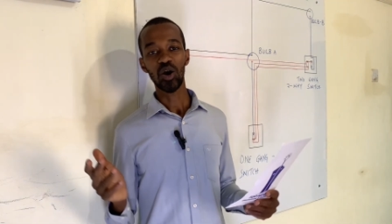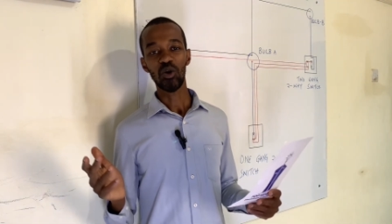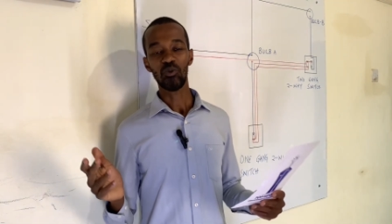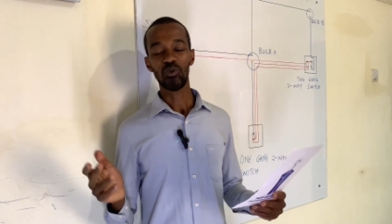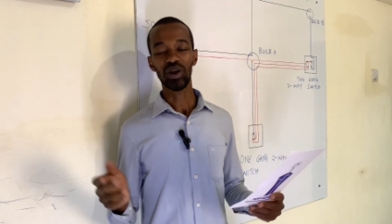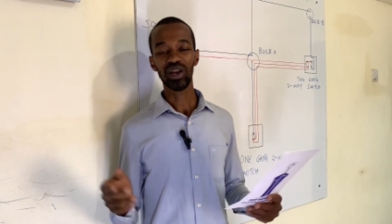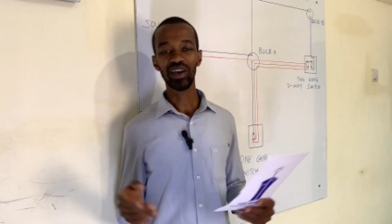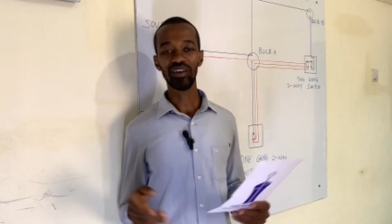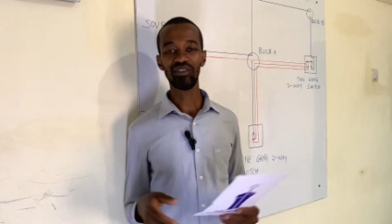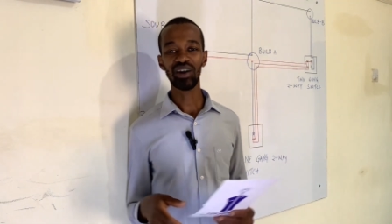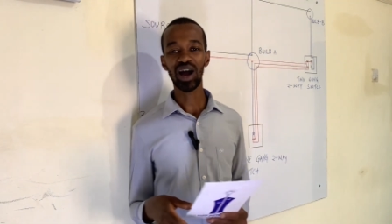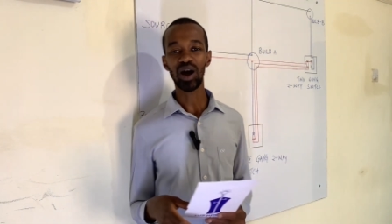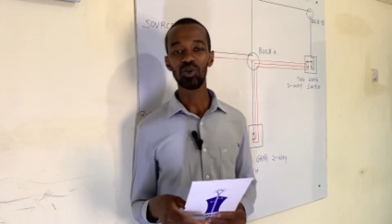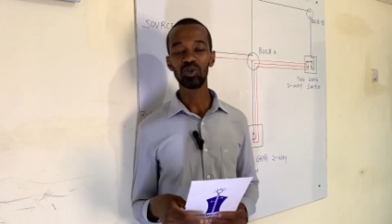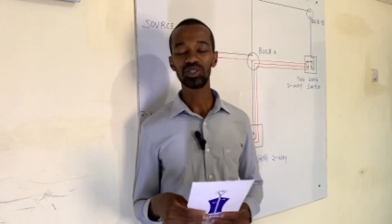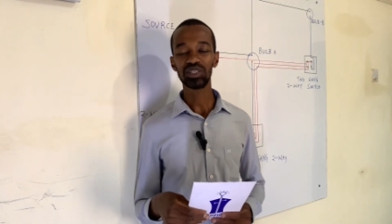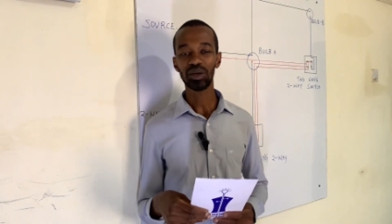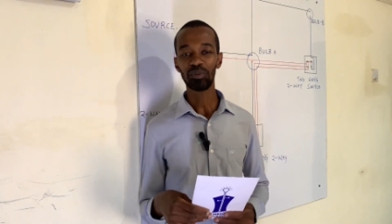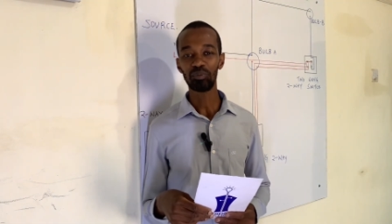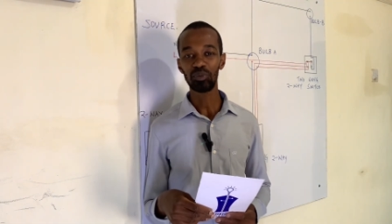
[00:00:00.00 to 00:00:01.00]
Whenever I
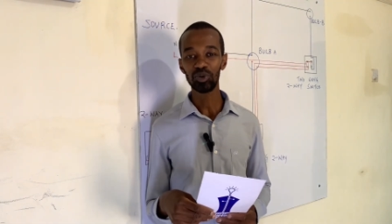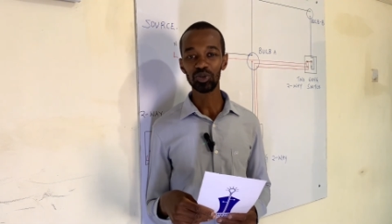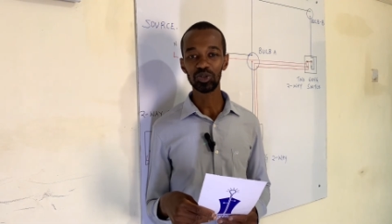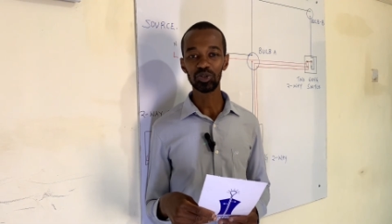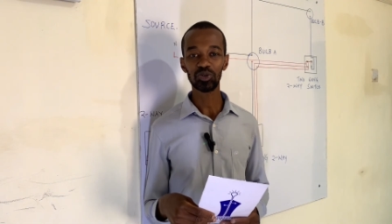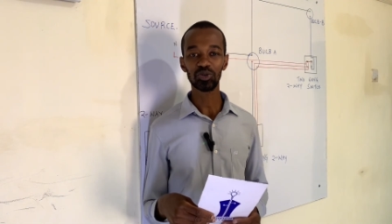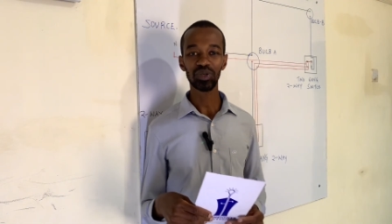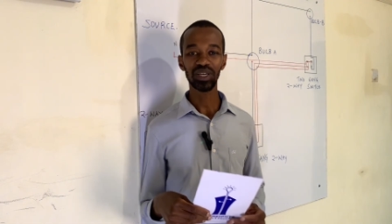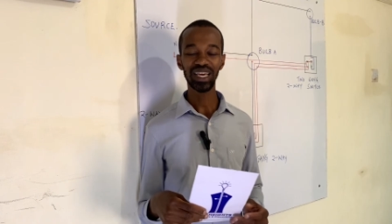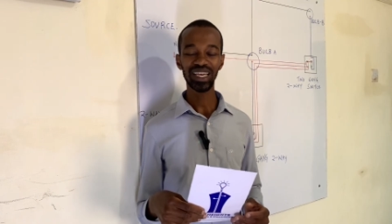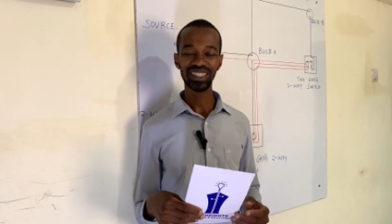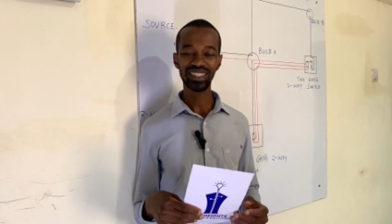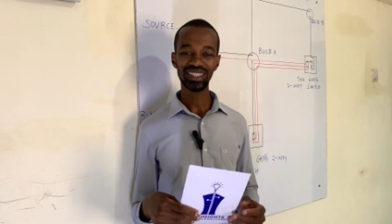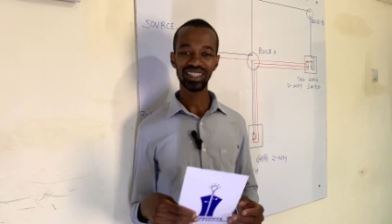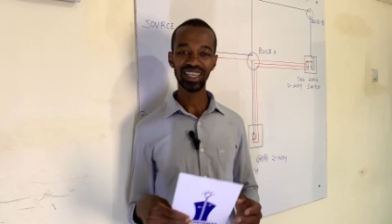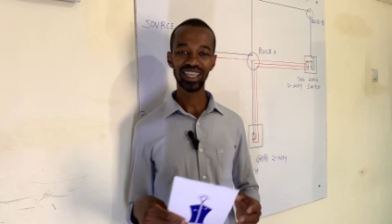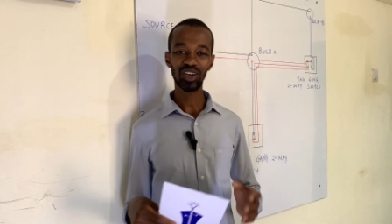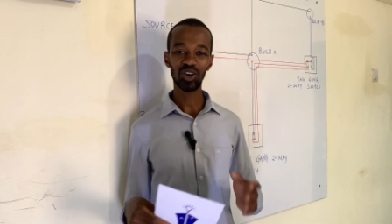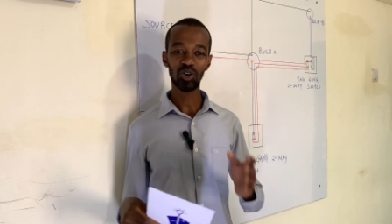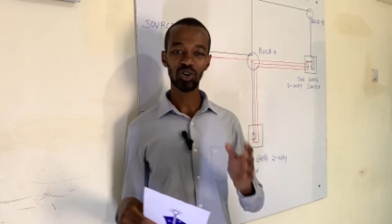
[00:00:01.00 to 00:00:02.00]
was supposed to, let's
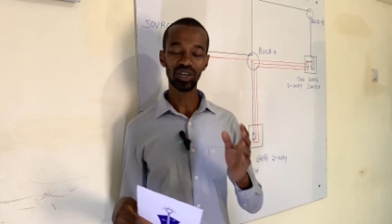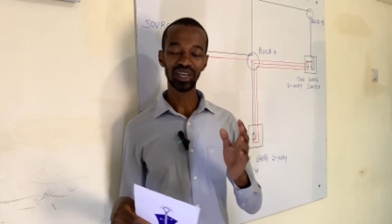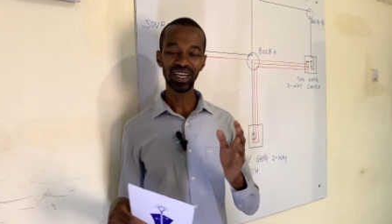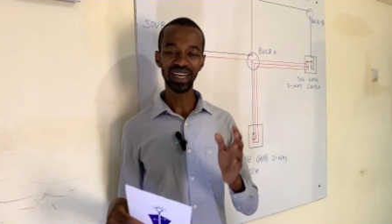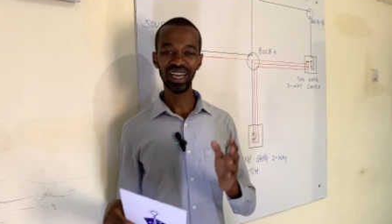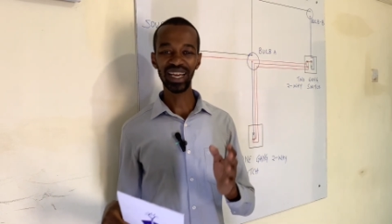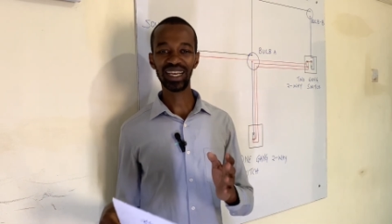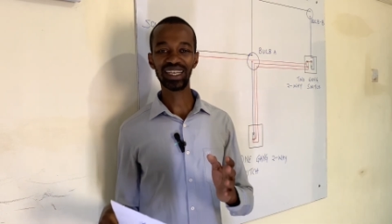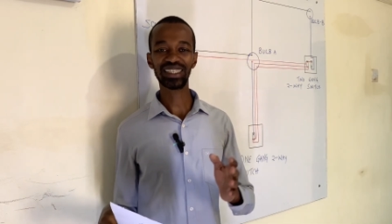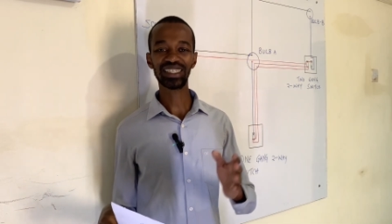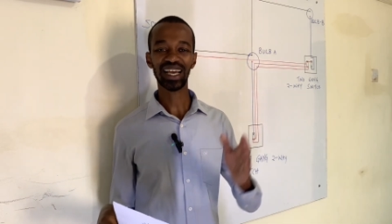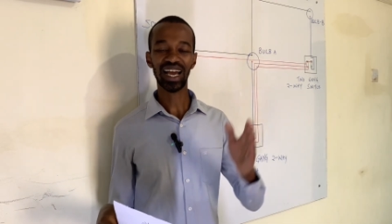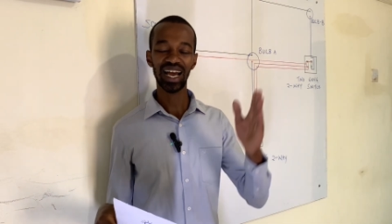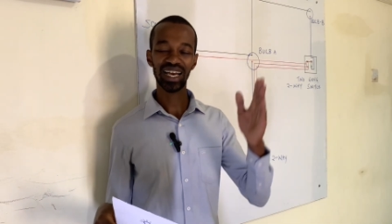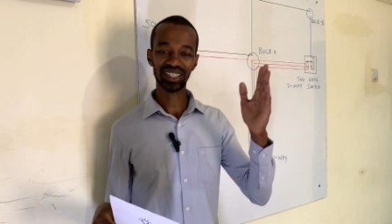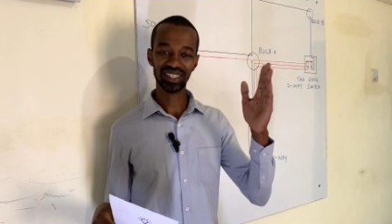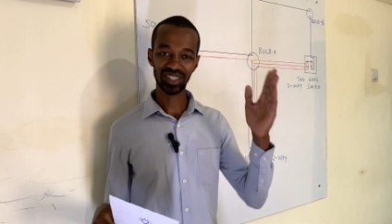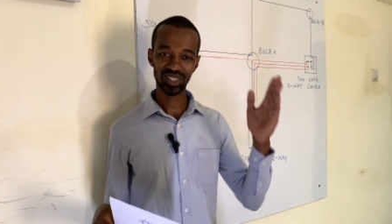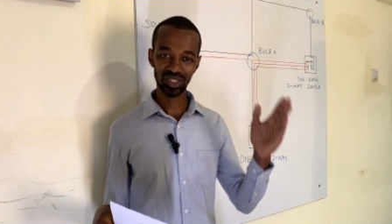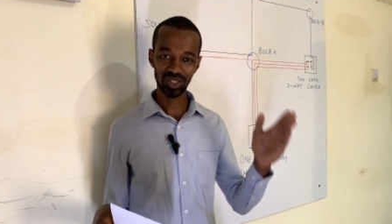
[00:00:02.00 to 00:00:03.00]
say, connect a
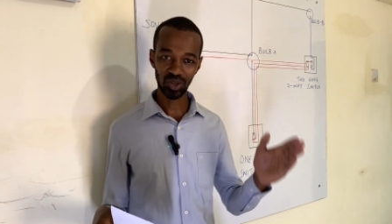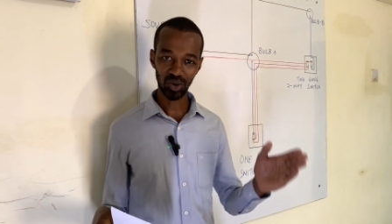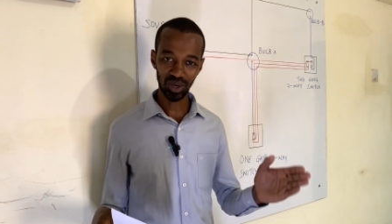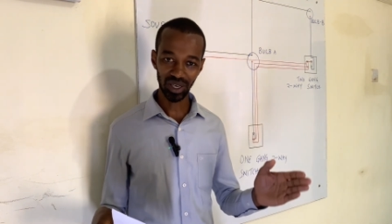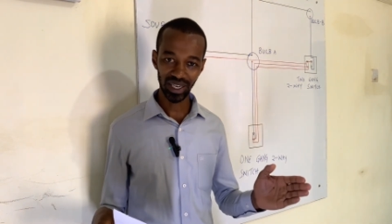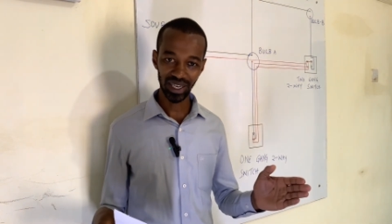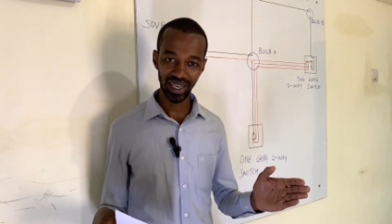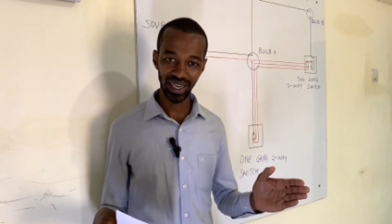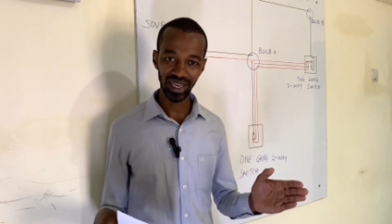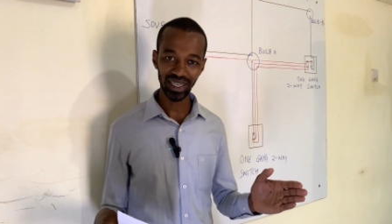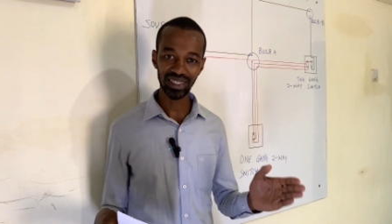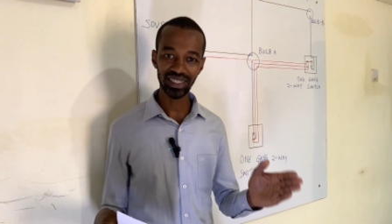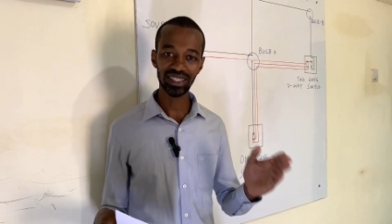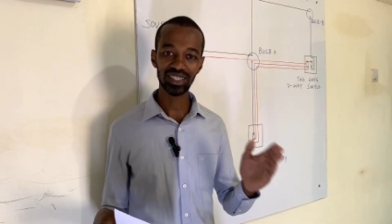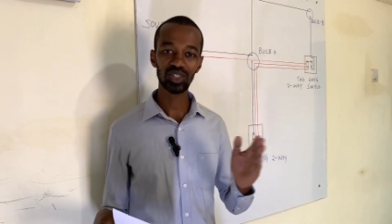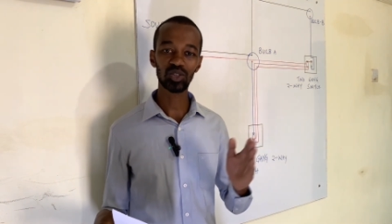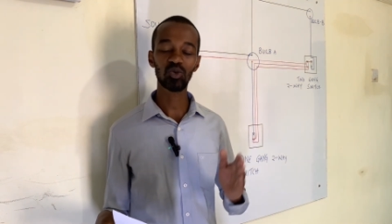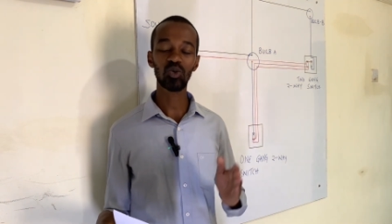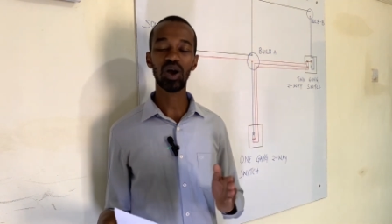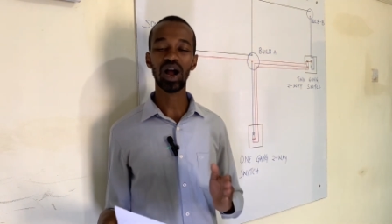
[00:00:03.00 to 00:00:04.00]
socket
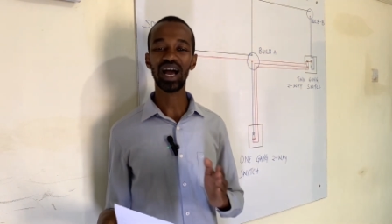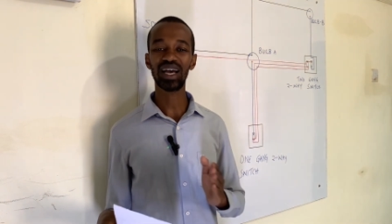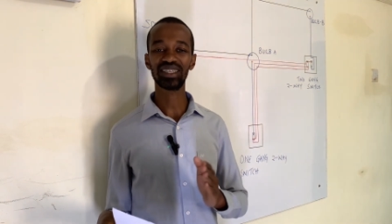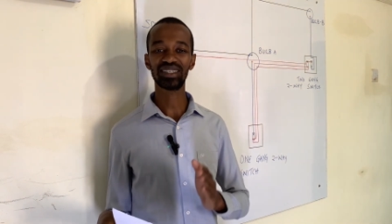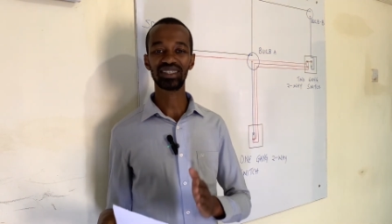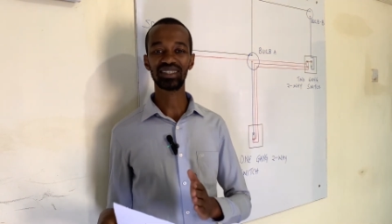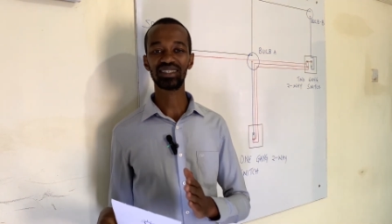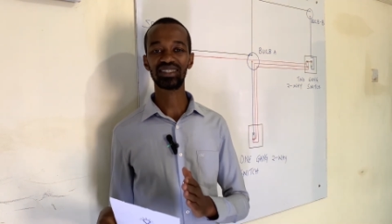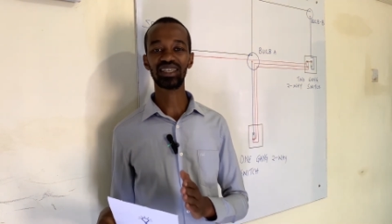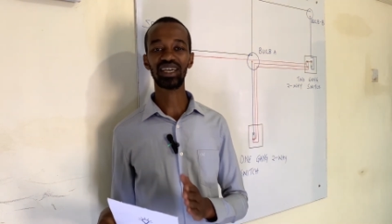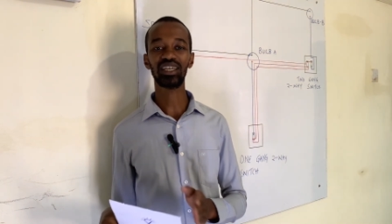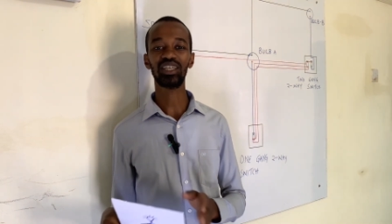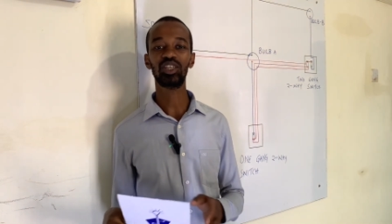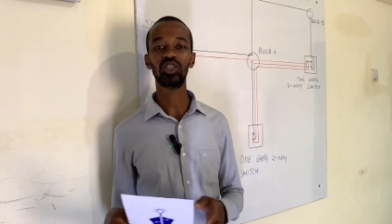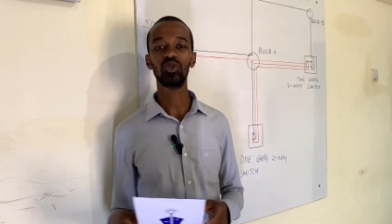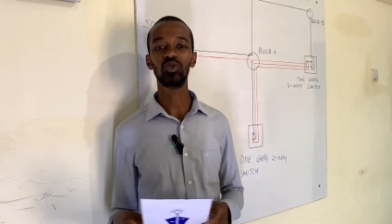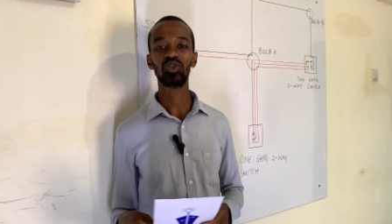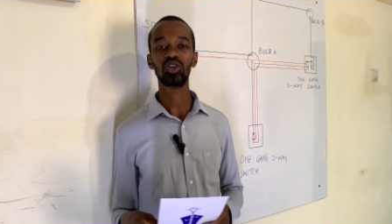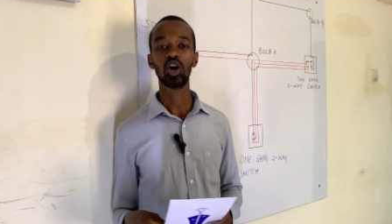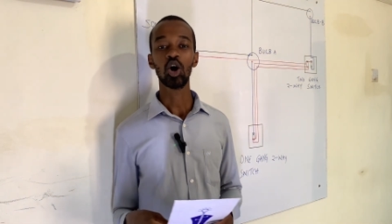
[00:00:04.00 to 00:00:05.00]
to a
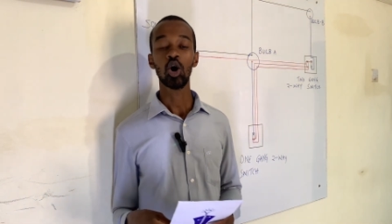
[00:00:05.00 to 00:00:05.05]
circuit